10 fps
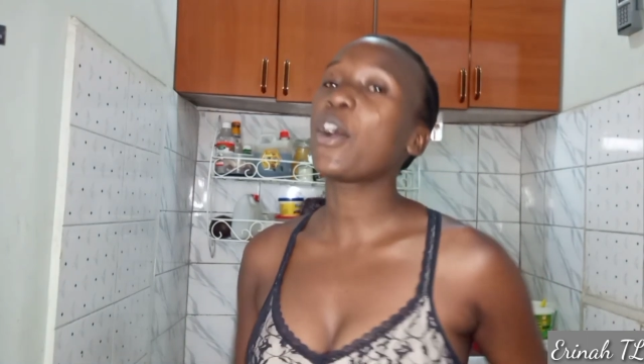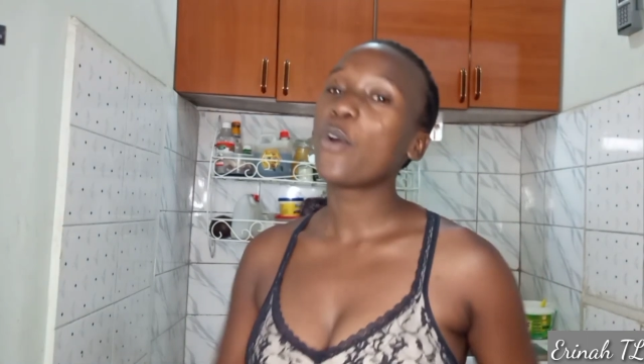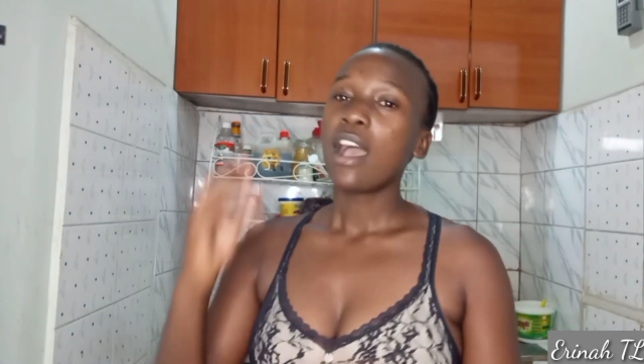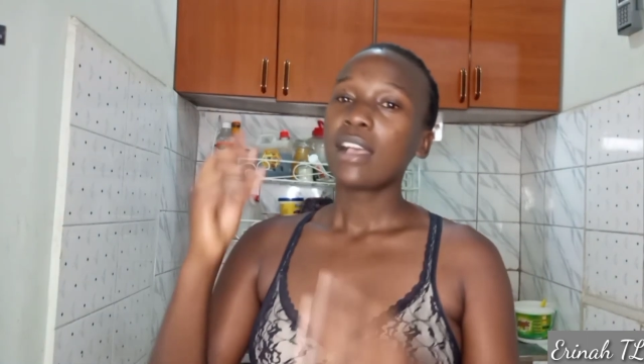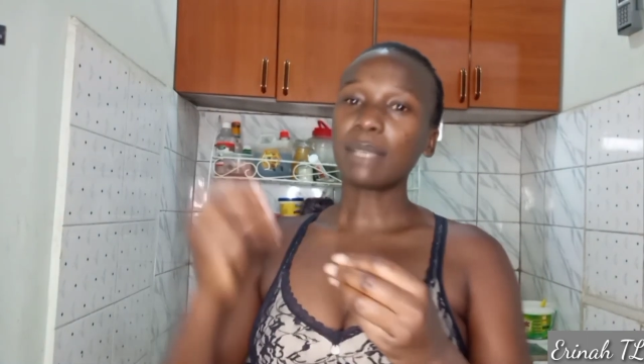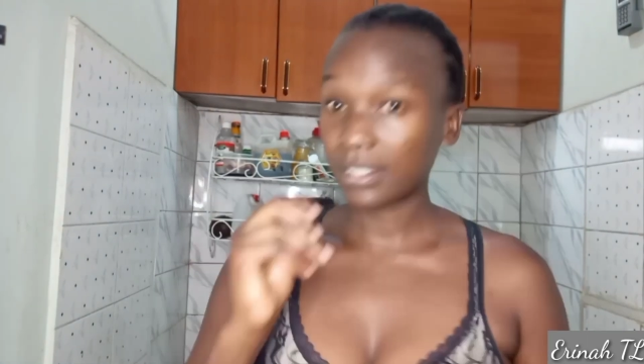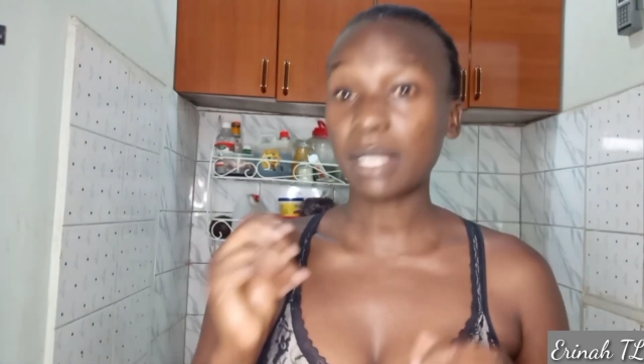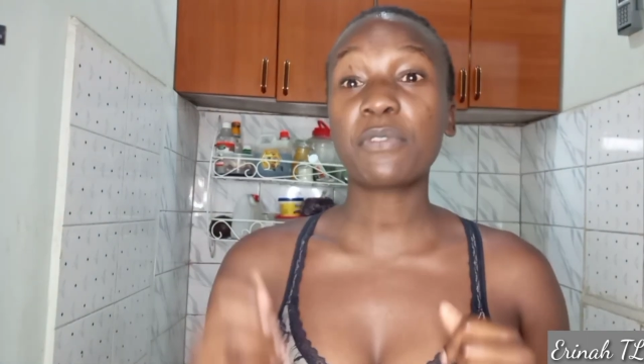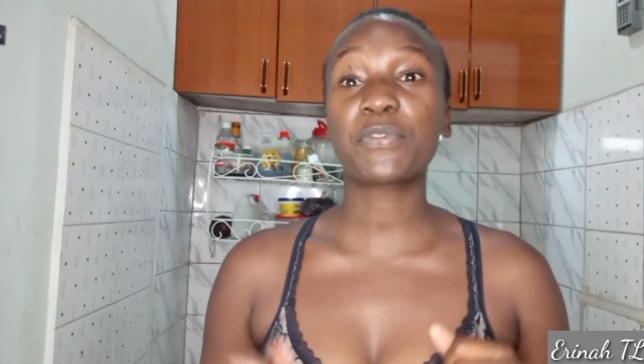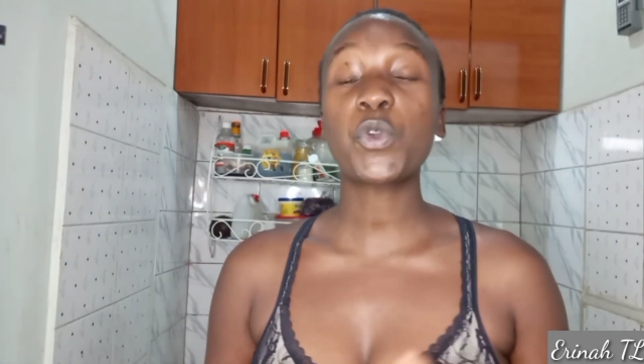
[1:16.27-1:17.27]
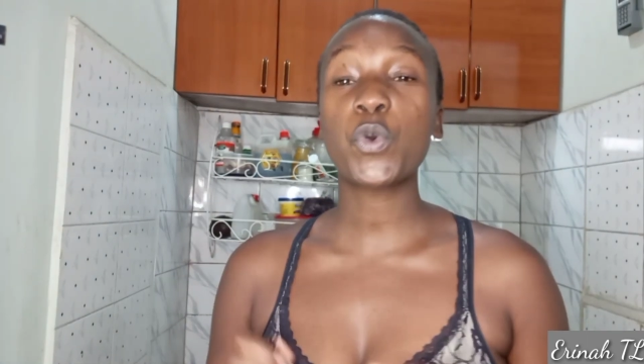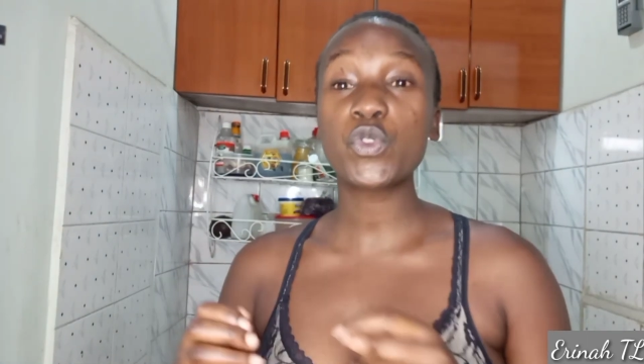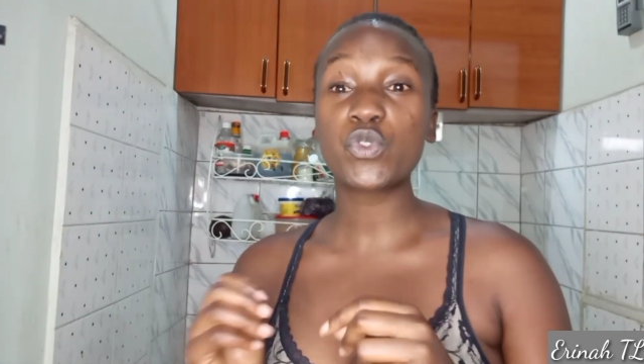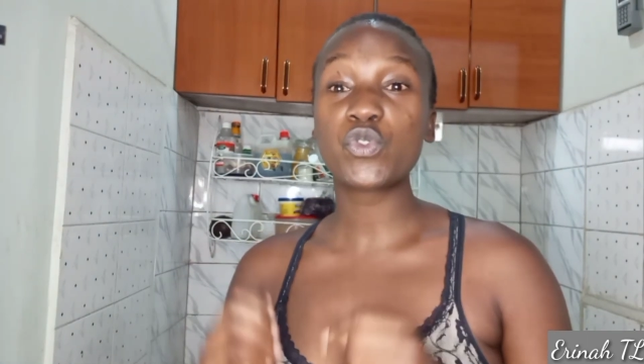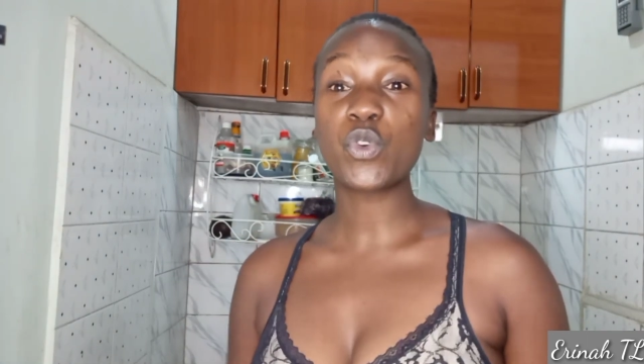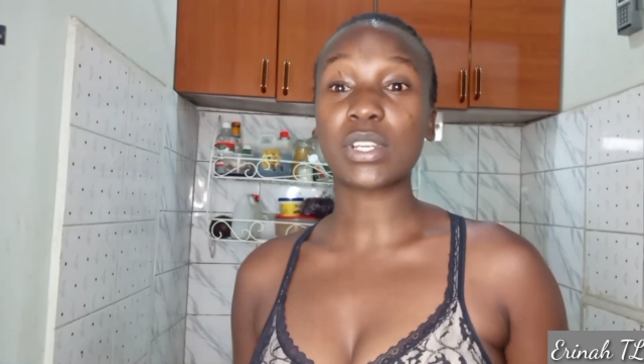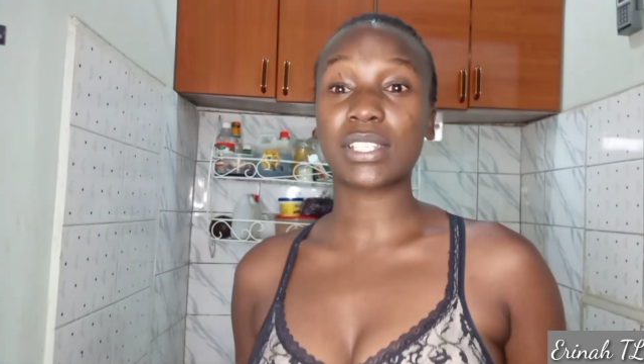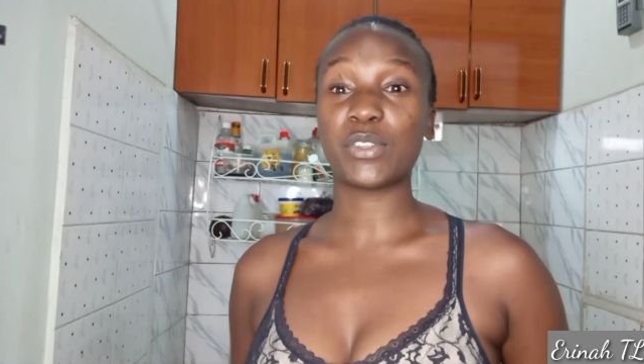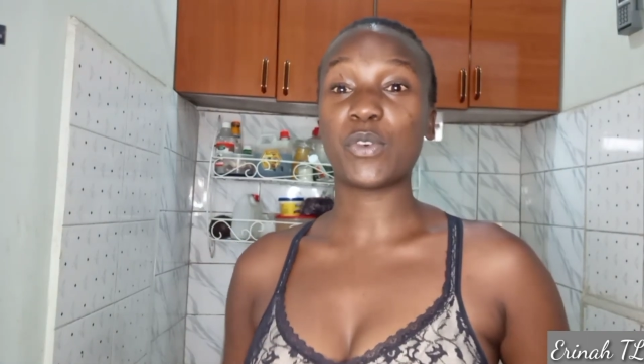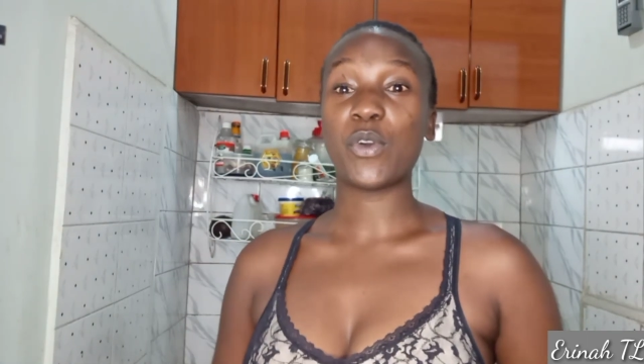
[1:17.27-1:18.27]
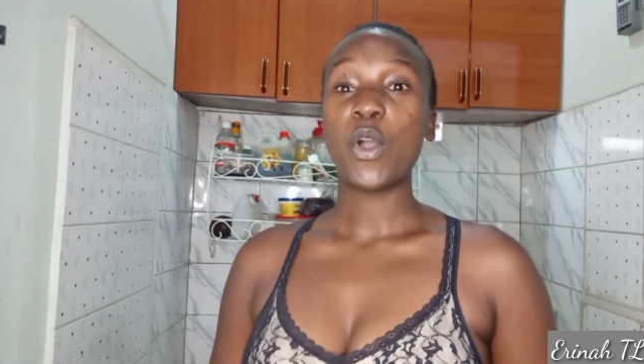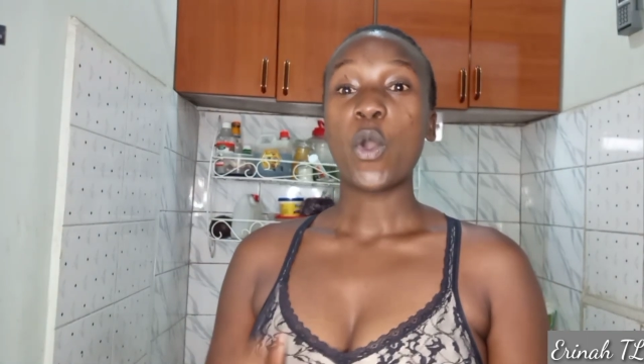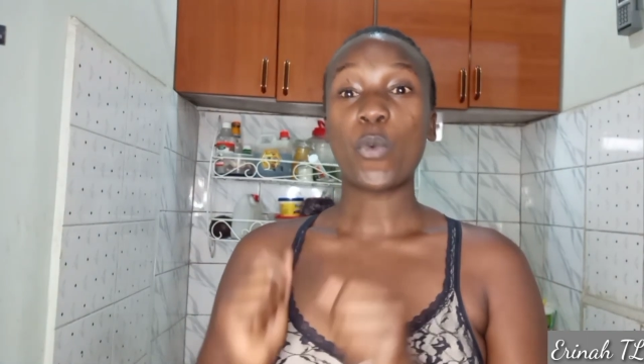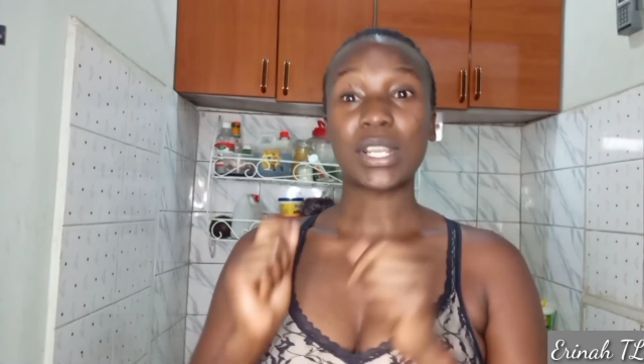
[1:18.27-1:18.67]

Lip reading: Now, some of you who do not know